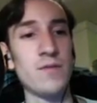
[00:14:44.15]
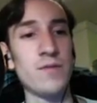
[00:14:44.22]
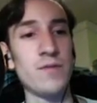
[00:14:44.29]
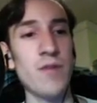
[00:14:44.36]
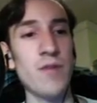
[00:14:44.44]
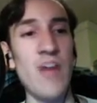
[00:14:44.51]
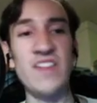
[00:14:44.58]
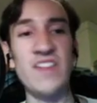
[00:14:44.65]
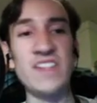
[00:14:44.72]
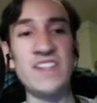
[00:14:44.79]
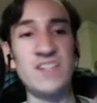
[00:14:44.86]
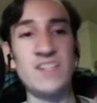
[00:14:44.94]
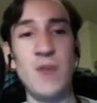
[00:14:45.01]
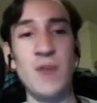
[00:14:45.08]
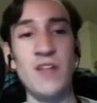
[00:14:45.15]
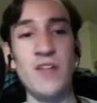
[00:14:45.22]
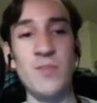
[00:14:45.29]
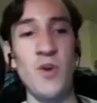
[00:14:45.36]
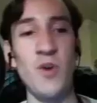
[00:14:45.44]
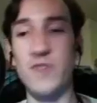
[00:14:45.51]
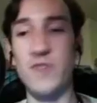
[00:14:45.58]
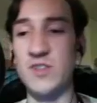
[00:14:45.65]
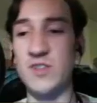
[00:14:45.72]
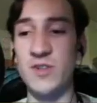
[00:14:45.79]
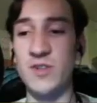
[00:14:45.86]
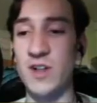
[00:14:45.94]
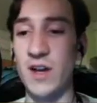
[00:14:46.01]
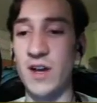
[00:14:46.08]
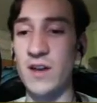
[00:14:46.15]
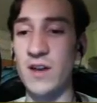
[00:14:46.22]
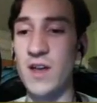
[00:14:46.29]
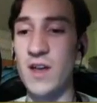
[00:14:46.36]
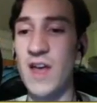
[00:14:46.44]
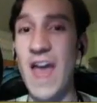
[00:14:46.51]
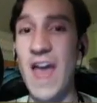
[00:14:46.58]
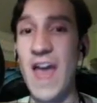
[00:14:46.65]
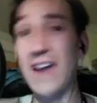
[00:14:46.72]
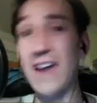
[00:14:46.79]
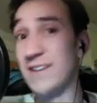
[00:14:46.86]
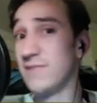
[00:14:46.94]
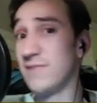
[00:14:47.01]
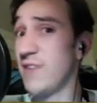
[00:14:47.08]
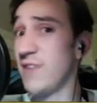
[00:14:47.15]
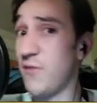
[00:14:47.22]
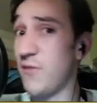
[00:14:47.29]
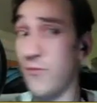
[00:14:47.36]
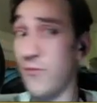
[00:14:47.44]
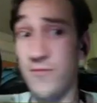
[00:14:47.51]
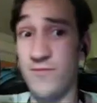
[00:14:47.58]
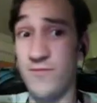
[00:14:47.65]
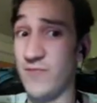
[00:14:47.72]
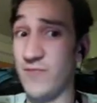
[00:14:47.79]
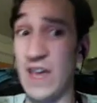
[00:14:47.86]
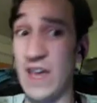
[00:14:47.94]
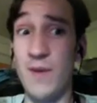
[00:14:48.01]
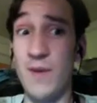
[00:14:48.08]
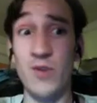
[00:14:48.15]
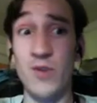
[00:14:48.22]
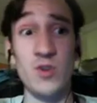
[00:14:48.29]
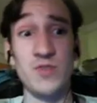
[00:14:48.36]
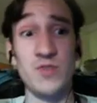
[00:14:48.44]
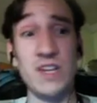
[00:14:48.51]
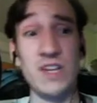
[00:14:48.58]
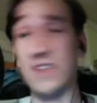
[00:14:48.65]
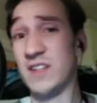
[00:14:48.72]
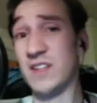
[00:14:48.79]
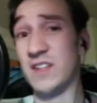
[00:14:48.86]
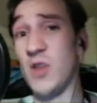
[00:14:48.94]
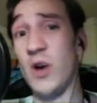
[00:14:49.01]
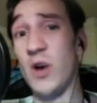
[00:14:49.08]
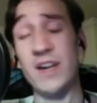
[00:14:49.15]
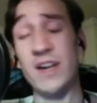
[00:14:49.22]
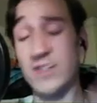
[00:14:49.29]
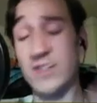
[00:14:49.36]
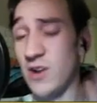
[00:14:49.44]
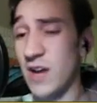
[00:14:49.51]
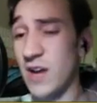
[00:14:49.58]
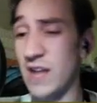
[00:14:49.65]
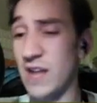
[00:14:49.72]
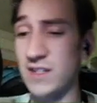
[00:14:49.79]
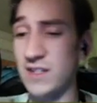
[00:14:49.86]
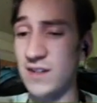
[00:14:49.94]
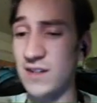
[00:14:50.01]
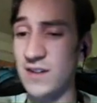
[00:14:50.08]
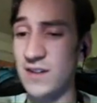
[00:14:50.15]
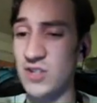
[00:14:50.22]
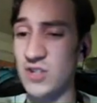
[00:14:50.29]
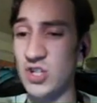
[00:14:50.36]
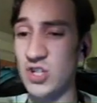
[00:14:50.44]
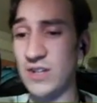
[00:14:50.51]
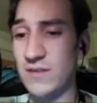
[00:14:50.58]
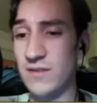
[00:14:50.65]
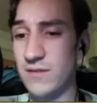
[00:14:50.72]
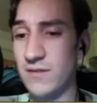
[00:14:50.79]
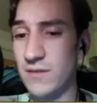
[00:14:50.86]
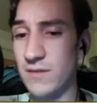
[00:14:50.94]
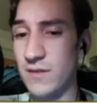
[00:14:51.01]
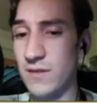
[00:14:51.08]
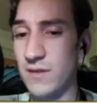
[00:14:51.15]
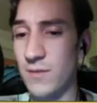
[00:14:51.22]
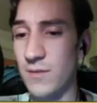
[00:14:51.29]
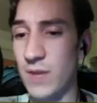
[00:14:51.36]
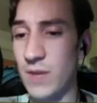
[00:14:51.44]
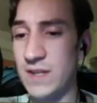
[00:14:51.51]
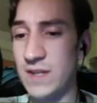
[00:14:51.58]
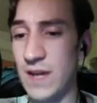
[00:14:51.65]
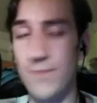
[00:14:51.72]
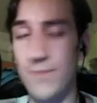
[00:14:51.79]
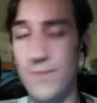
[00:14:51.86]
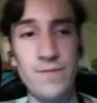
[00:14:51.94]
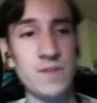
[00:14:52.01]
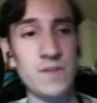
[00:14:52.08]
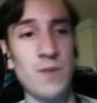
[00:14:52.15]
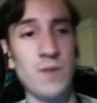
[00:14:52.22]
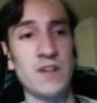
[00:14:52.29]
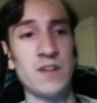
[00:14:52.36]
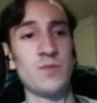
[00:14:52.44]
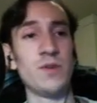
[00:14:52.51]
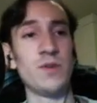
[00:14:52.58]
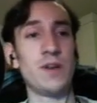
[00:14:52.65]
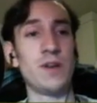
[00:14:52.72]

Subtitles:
I think this is probably the perfect tutor target. And if the game ever goes ridiculously long, I can just hardcast it. It shouldn't. But, it's a possibility.